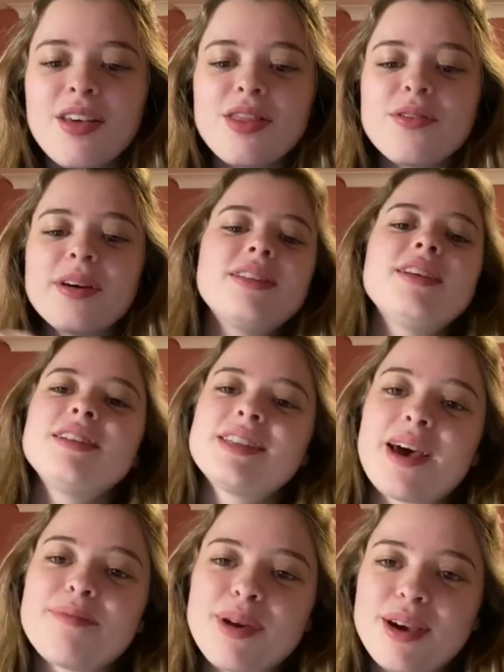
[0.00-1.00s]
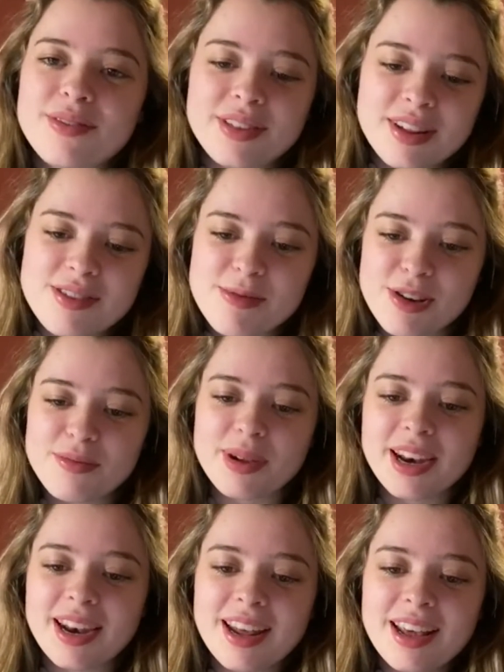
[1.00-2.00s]
The written tempo for this
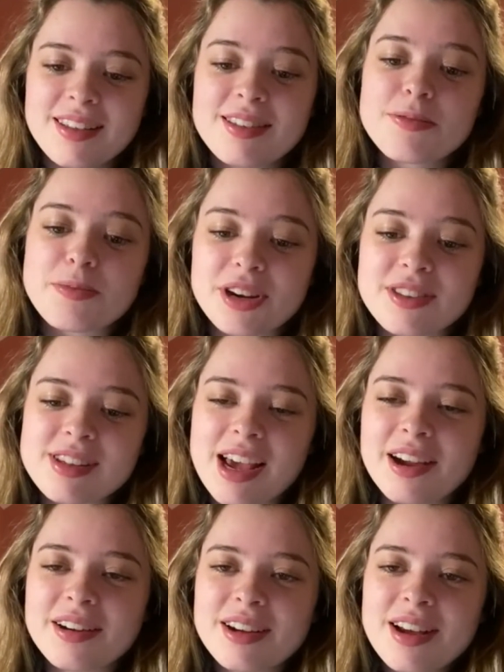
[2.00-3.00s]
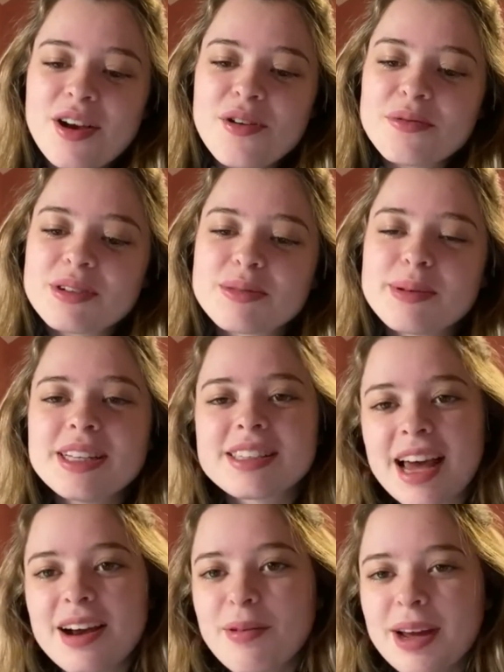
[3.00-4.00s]
movement is spritzo, which means
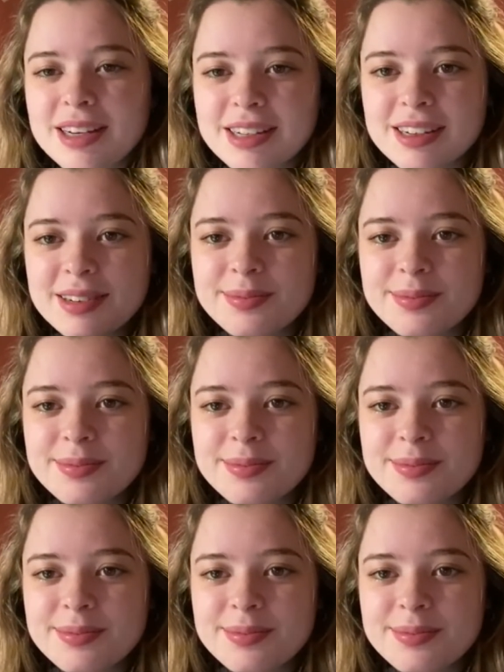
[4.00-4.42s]
animated.